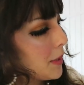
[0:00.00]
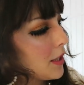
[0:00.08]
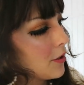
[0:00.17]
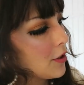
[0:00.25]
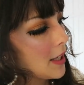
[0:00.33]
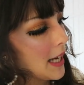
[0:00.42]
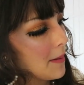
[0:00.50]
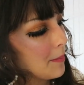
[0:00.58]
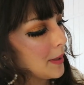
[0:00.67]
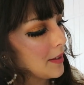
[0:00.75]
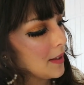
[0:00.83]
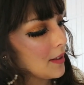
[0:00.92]
because you can
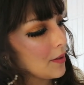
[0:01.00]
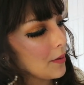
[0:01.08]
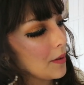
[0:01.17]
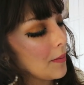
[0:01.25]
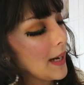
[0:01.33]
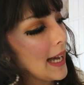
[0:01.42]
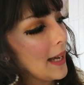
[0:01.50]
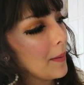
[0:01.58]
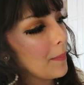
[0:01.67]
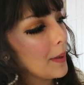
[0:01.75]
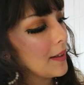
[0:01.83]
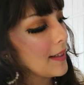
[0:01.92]
button this all the
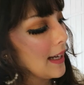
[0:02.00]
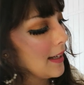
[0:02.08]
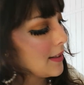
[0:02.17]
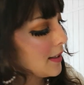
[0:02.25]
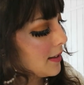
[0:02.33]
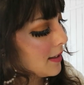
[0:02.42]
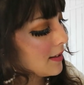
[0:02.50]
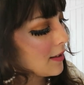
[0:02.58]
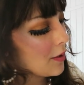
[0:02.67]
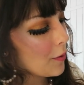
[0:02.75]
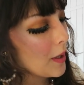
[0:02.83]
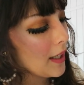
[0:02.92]
way, but actually this
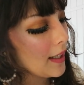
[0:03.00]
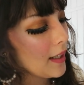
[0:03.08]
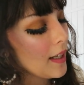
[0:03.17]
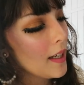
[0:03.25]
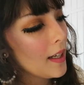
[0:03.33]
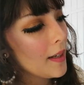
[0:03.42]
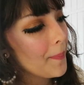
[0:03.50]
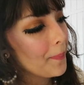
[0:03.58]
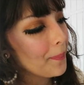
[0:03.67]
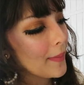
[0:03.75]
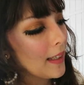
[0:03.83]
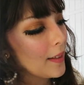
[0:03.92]
is quite
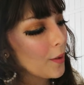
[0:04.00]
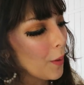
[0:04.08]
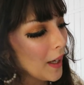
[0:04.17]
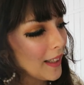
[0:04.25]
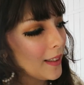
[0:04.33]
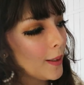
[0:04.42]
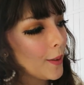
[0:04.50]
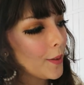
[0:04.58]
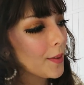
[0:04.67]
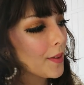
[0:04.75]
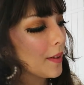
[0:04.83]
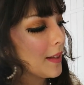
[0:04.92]
it's quite
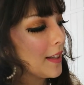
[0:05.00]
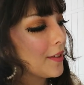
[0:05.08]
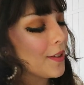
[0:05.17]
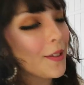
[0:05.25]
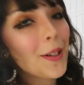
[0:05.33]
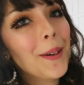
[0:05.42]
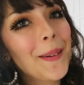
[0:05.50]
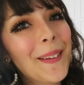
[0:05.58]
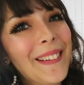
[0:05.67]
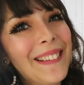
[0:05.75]
loose, so they do